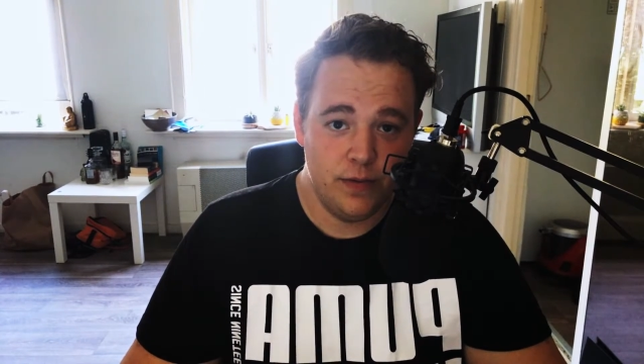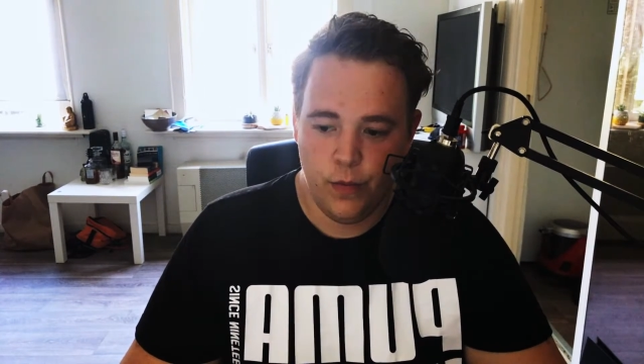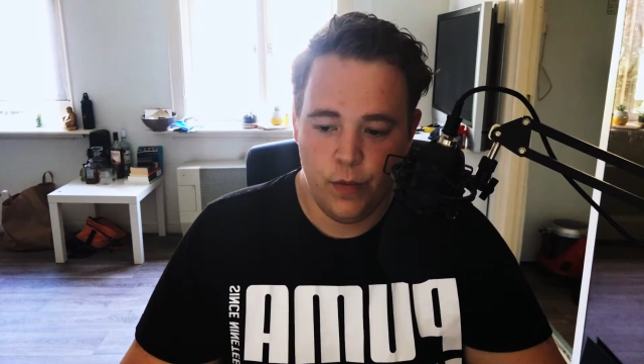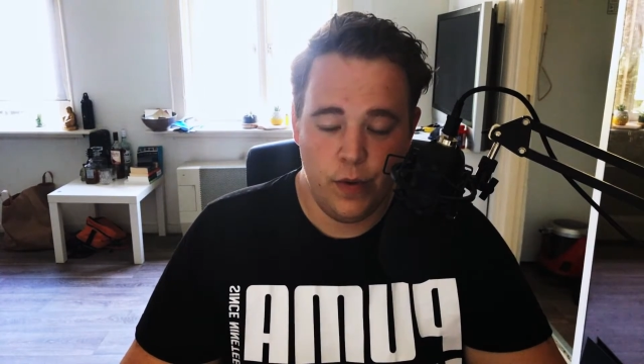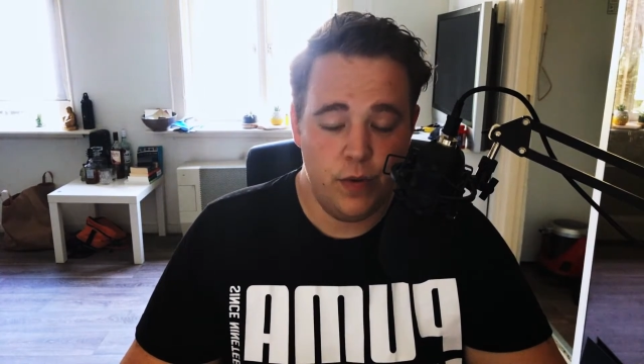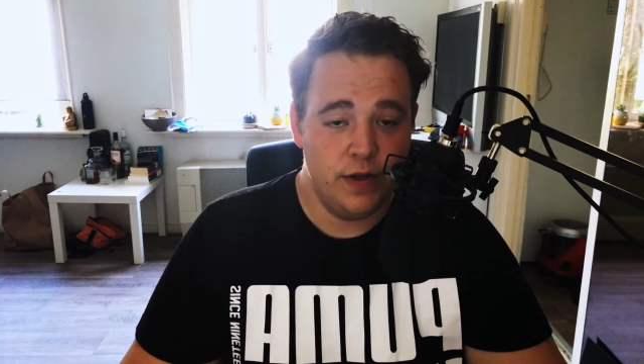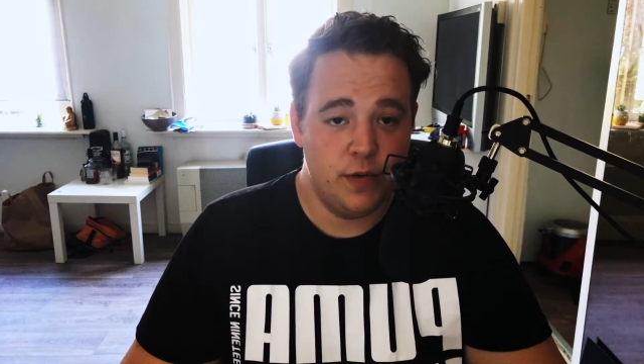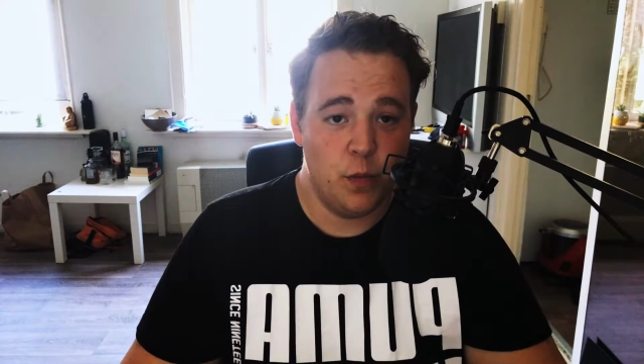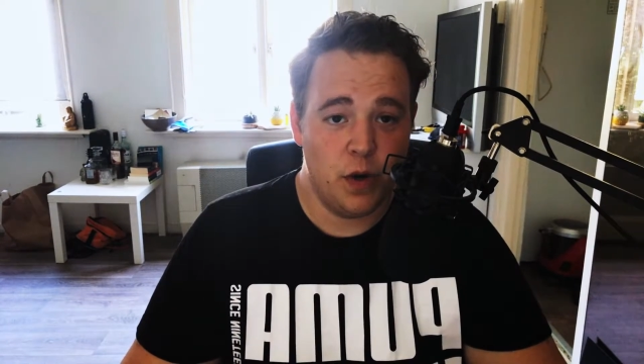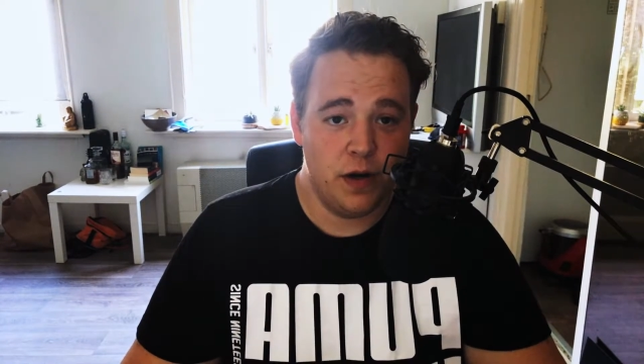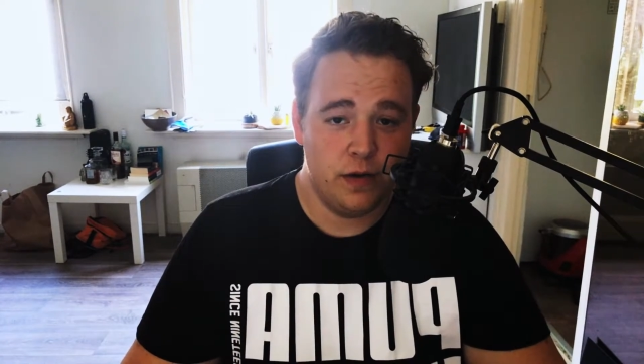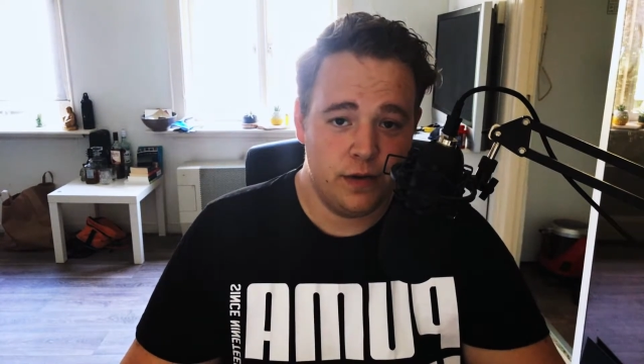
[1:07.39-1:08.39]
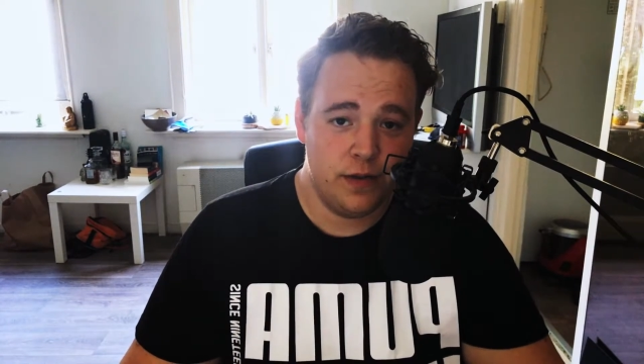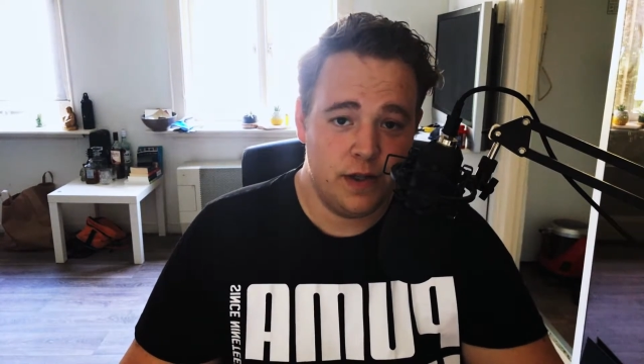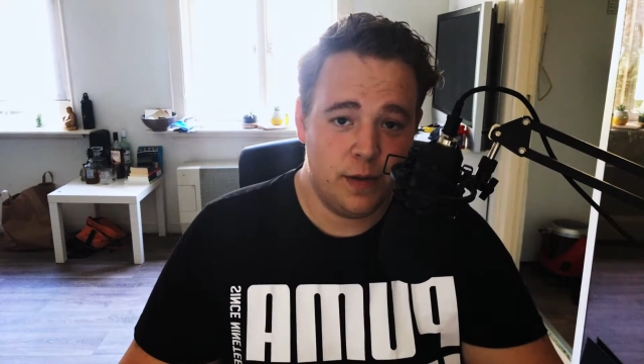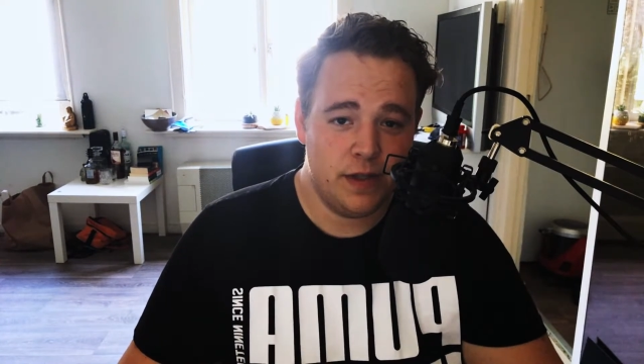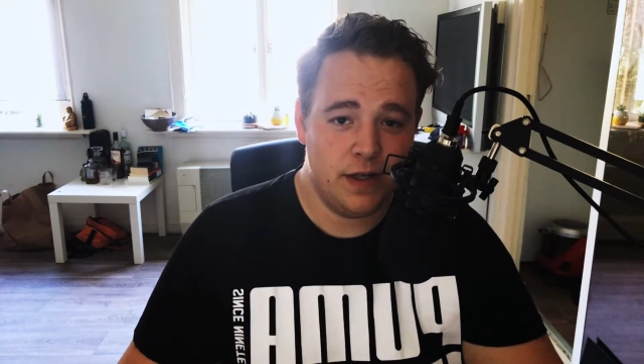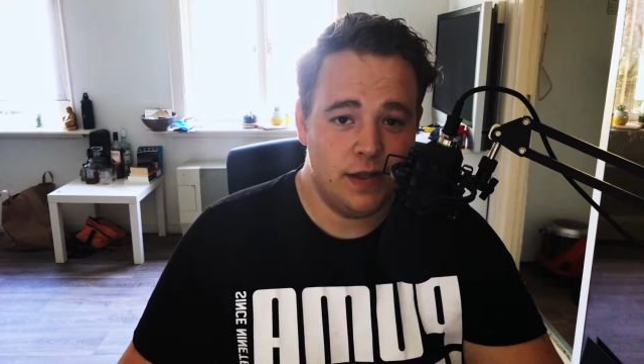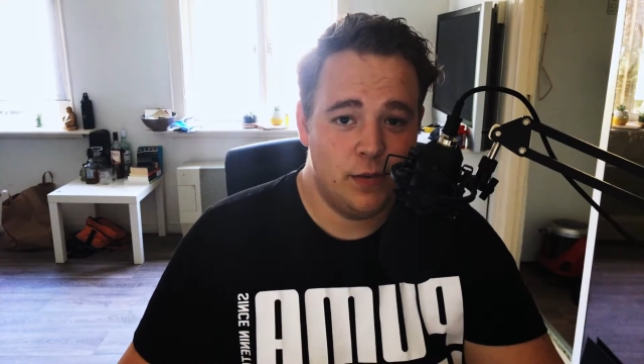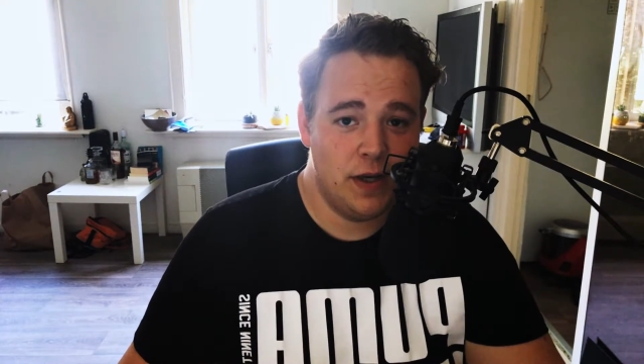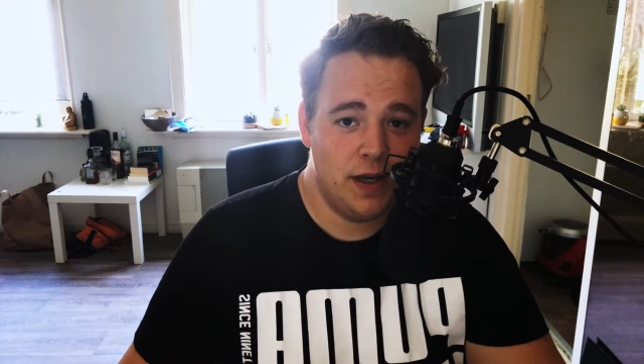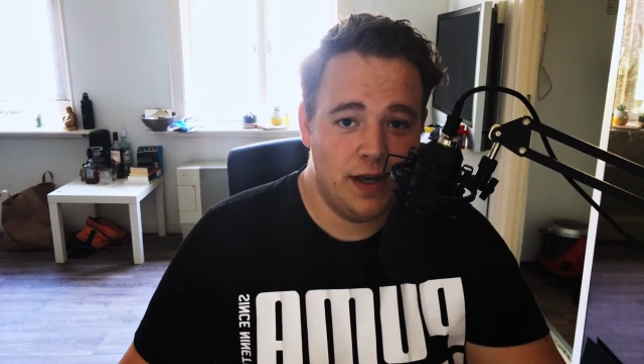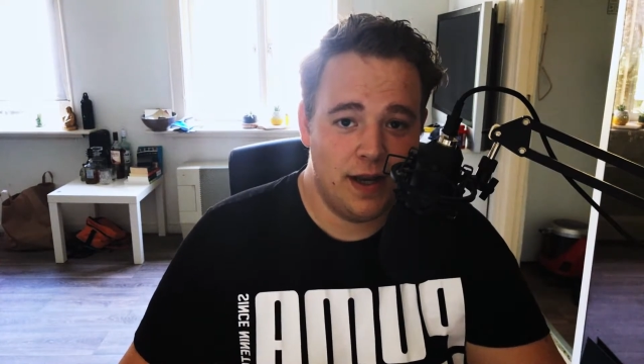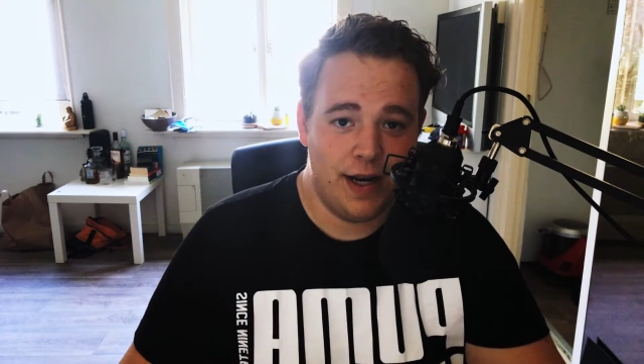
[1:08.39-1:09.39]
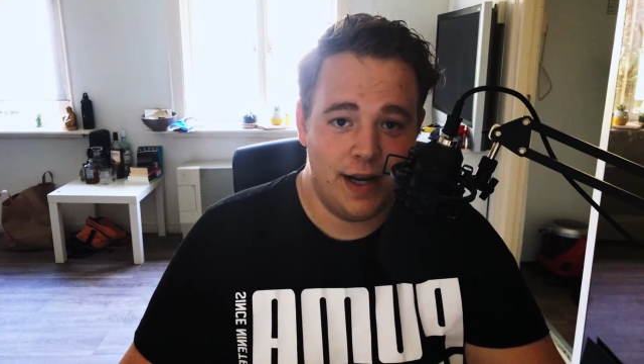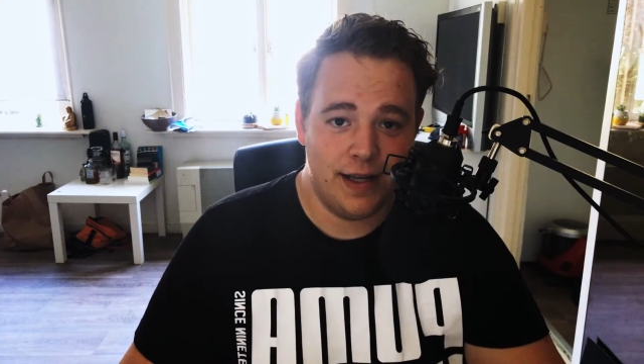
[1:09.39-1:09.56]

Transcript: We reached 100 subs last week and I